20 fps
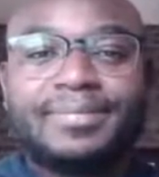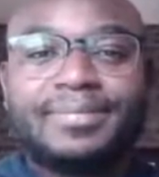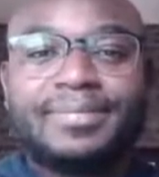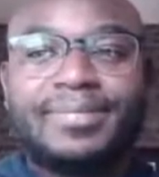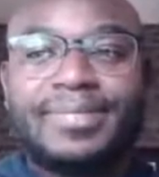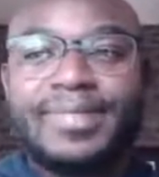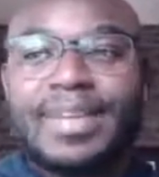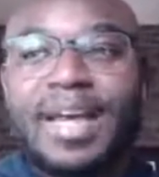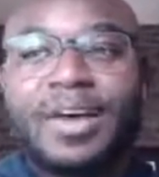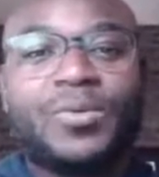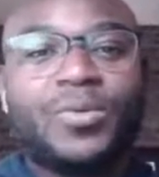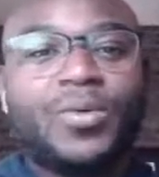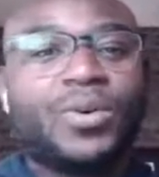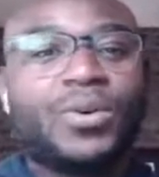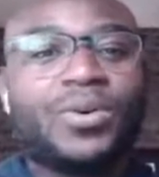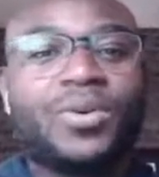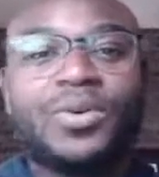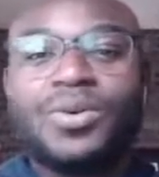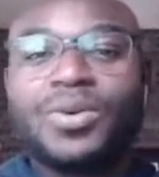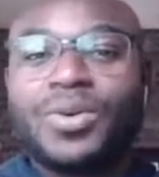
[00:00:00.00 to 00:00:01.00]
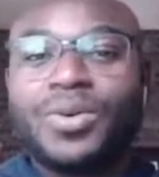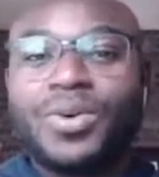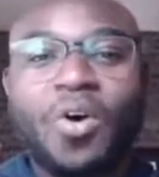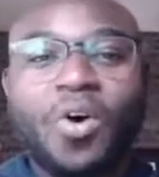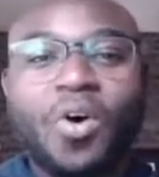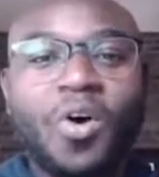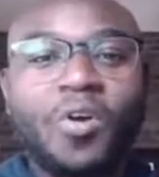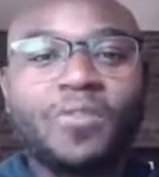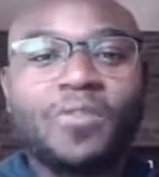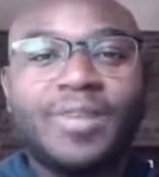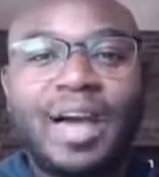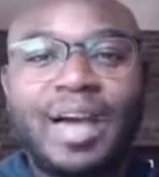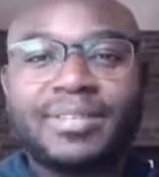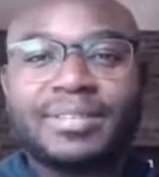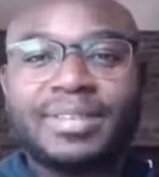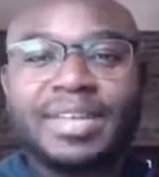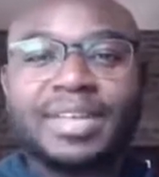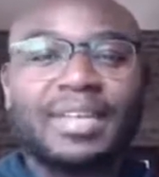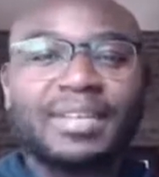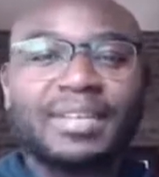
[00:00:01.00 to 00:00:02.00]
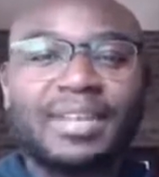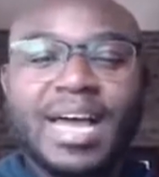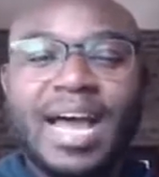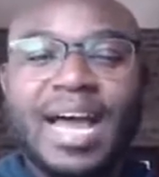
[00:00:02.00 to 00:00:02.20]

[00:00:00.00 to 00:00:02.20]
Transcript: I will call 5 leads.